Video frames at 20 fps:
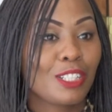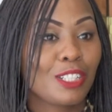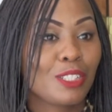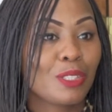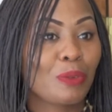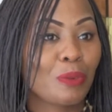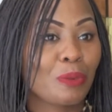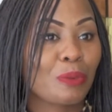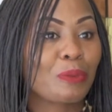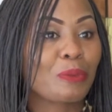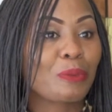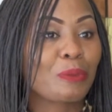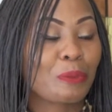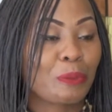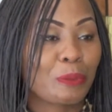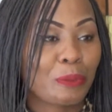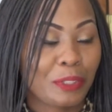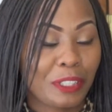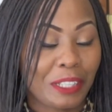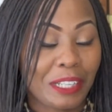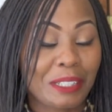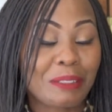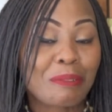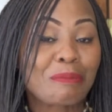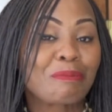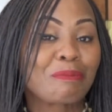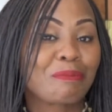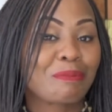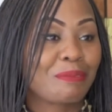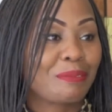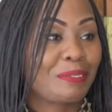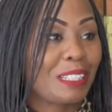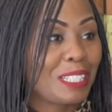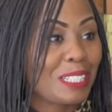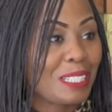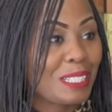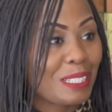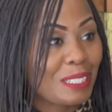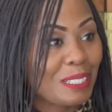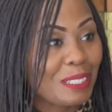So yeah,
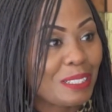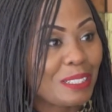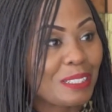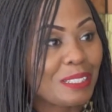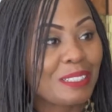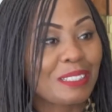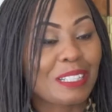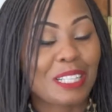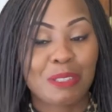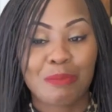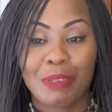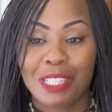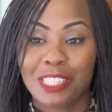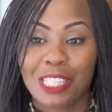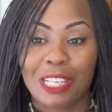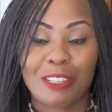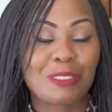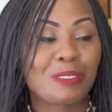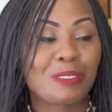that's my